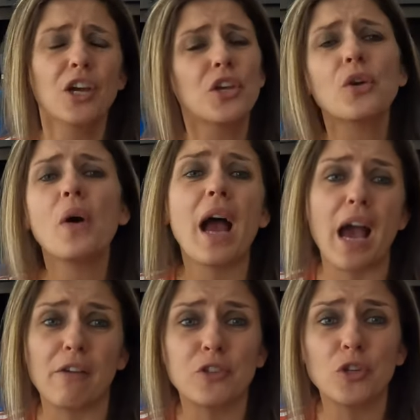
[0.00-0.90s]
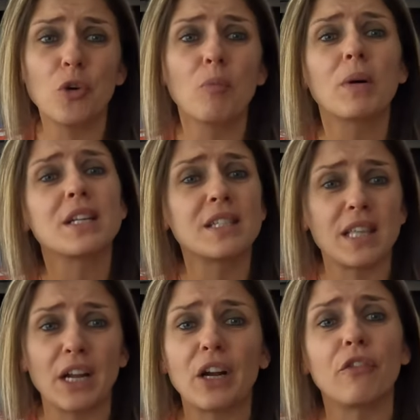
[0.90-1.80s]
You don't have to, but it's
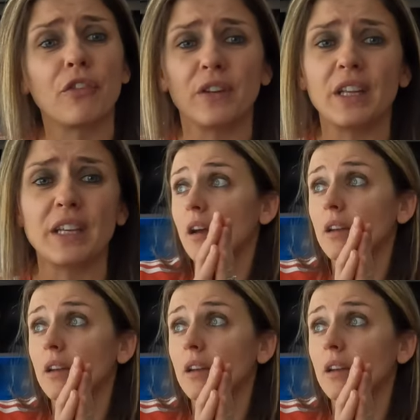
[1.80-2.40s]
there if you need it.